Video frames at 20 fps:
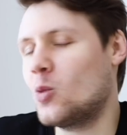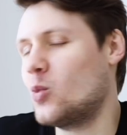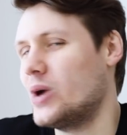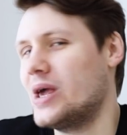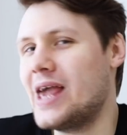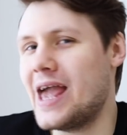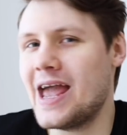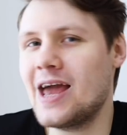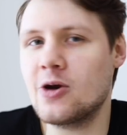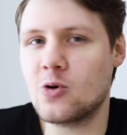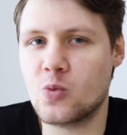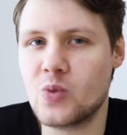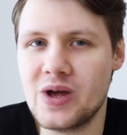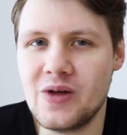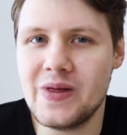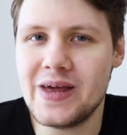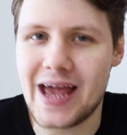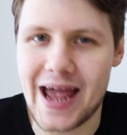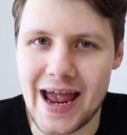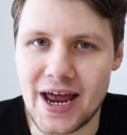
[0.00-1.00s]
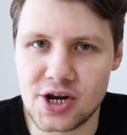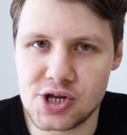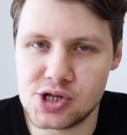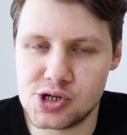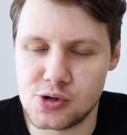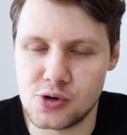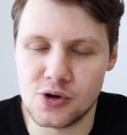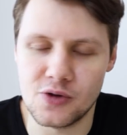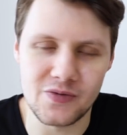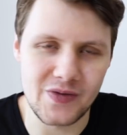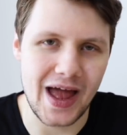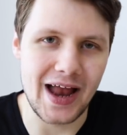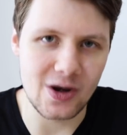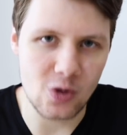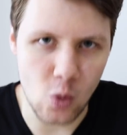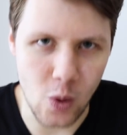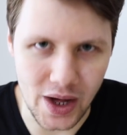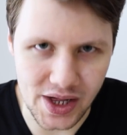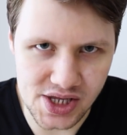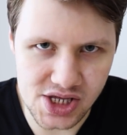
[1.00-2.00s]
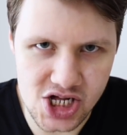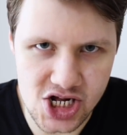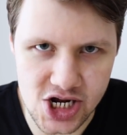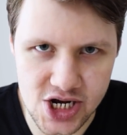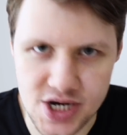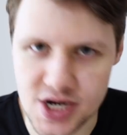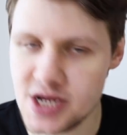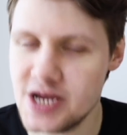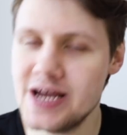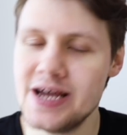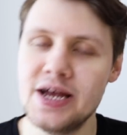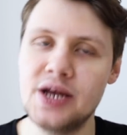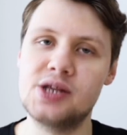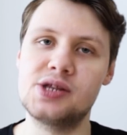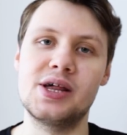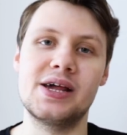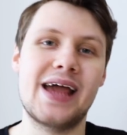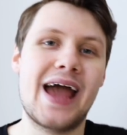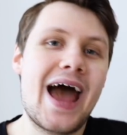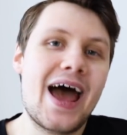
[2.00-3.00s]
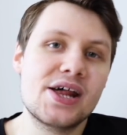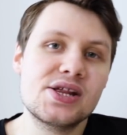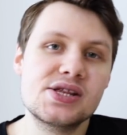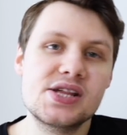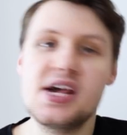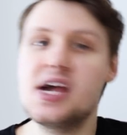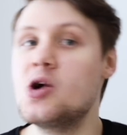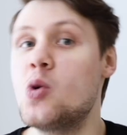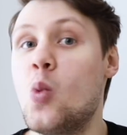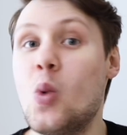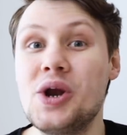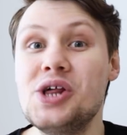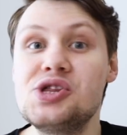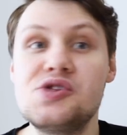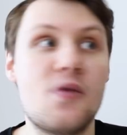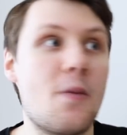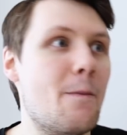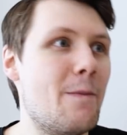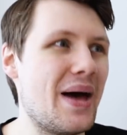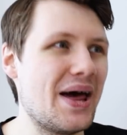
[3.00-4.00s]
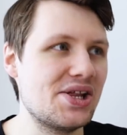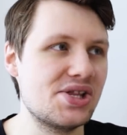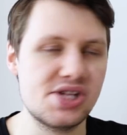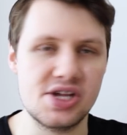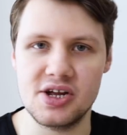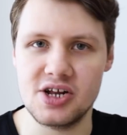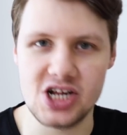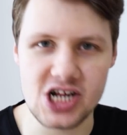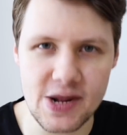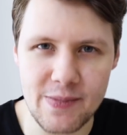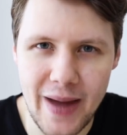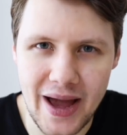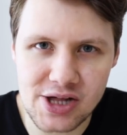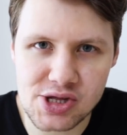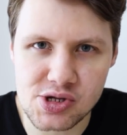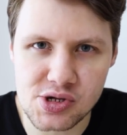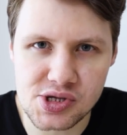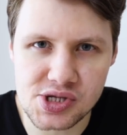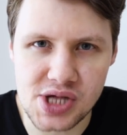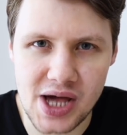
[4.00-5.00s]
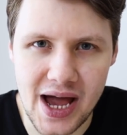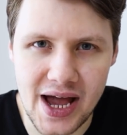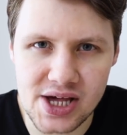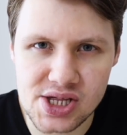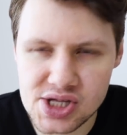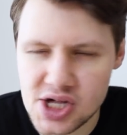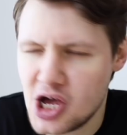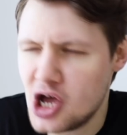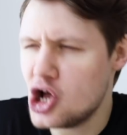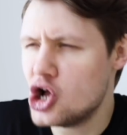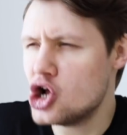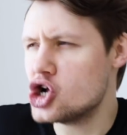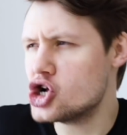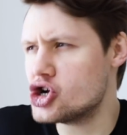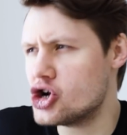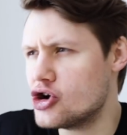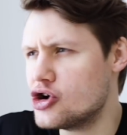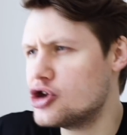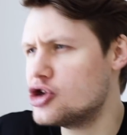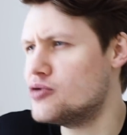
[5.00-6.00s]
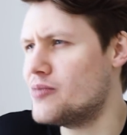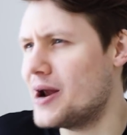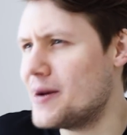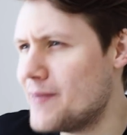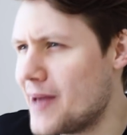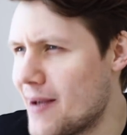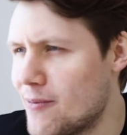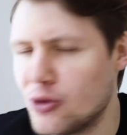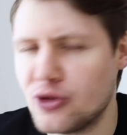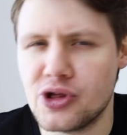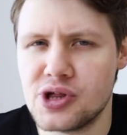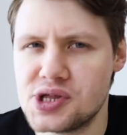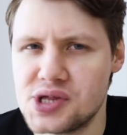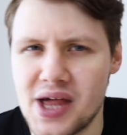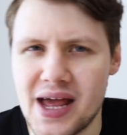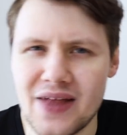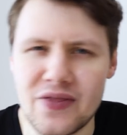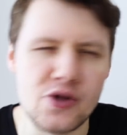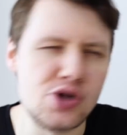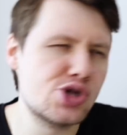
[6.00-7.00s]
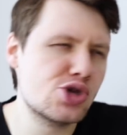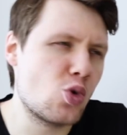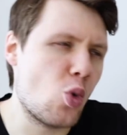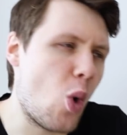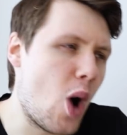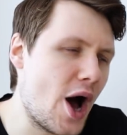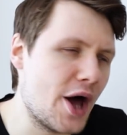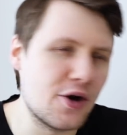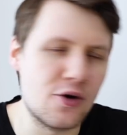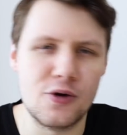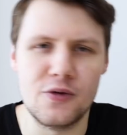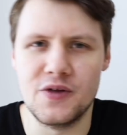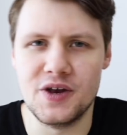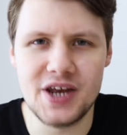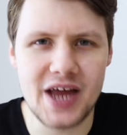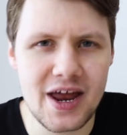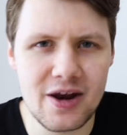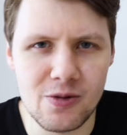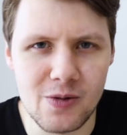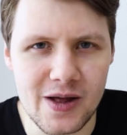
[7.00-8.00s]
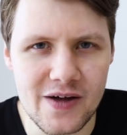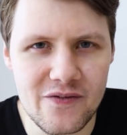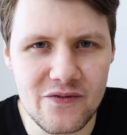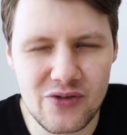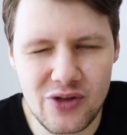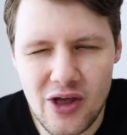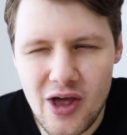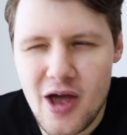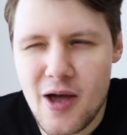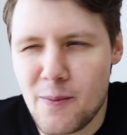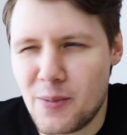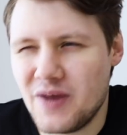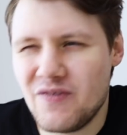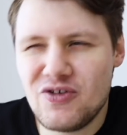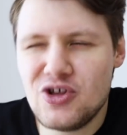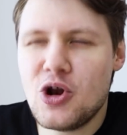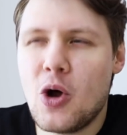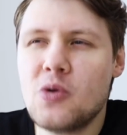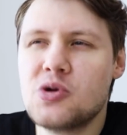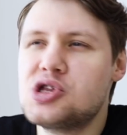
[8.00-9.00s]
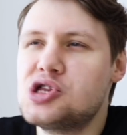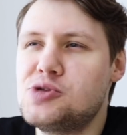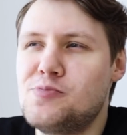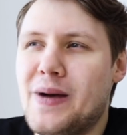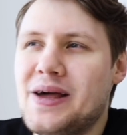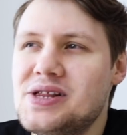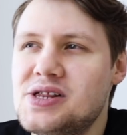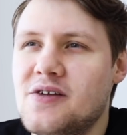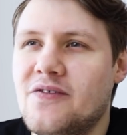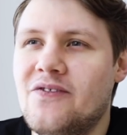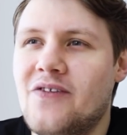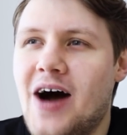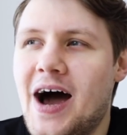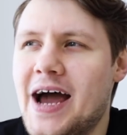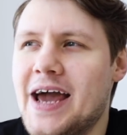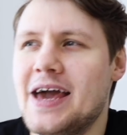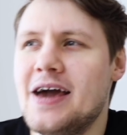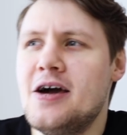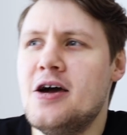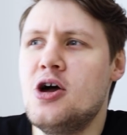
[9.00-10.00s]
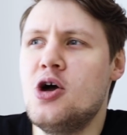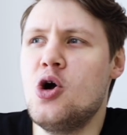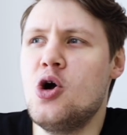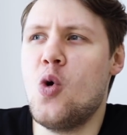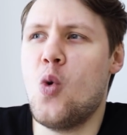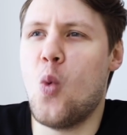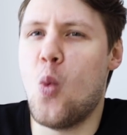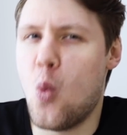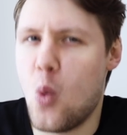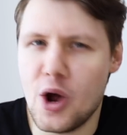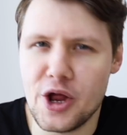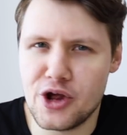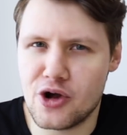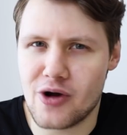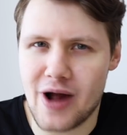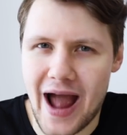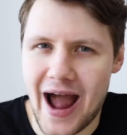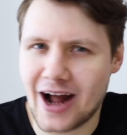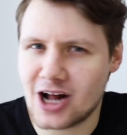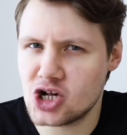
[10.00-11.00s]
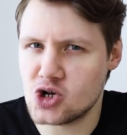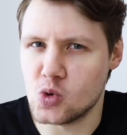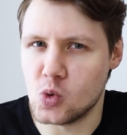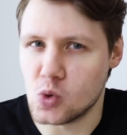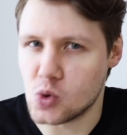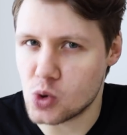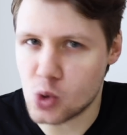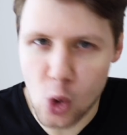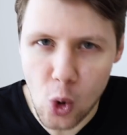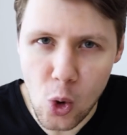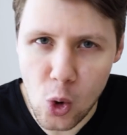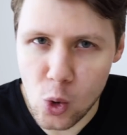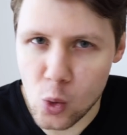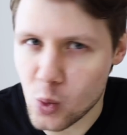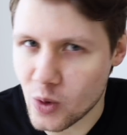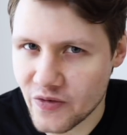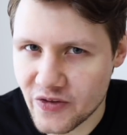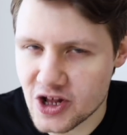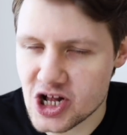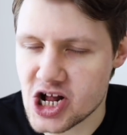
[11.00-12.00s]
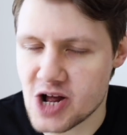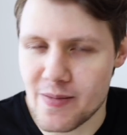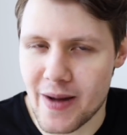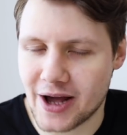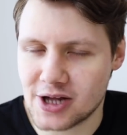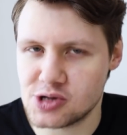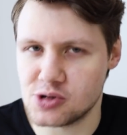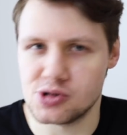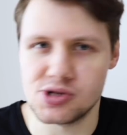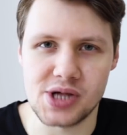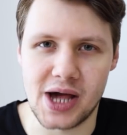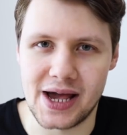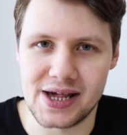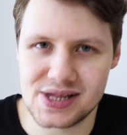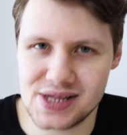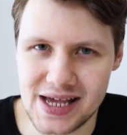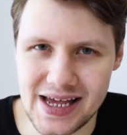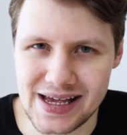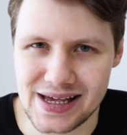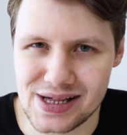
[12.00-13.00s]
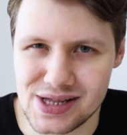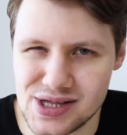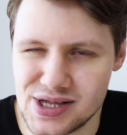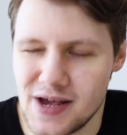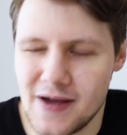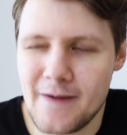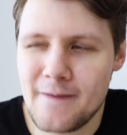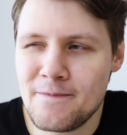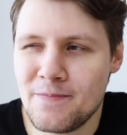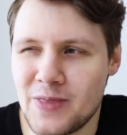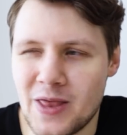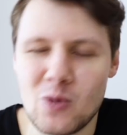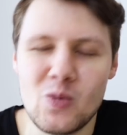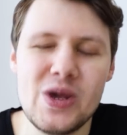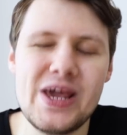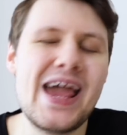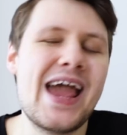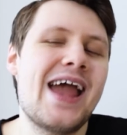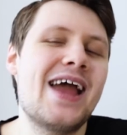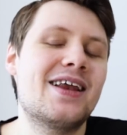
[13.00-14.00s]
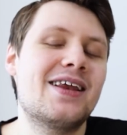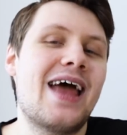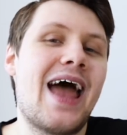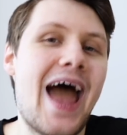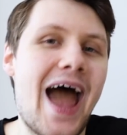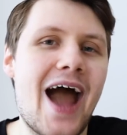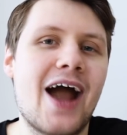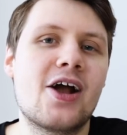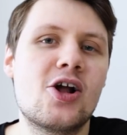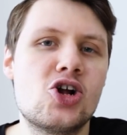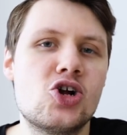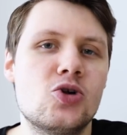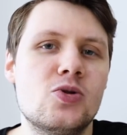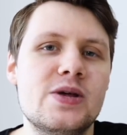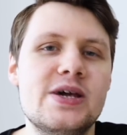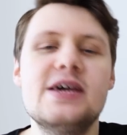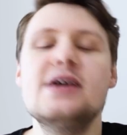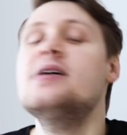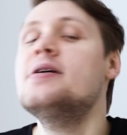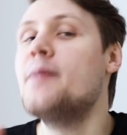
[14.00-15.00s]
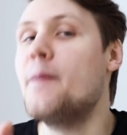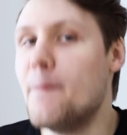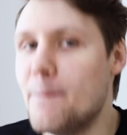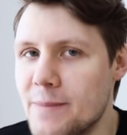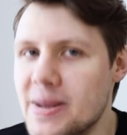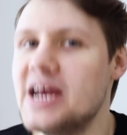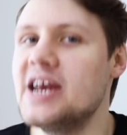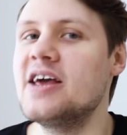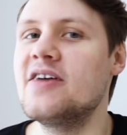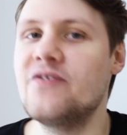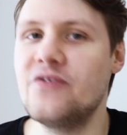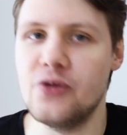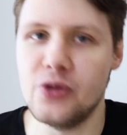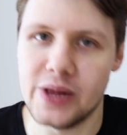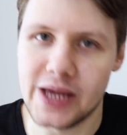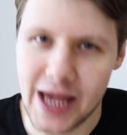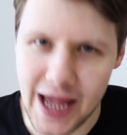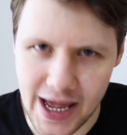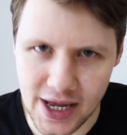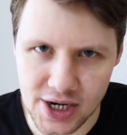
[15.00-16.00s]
we can't really answer that question. It's like asking, what is the best gym exercise? Sure, you might be able to say the squat or the deadlift, but if you don't specify what your actual goal with the gym exercise is, then we can't actually meaningfully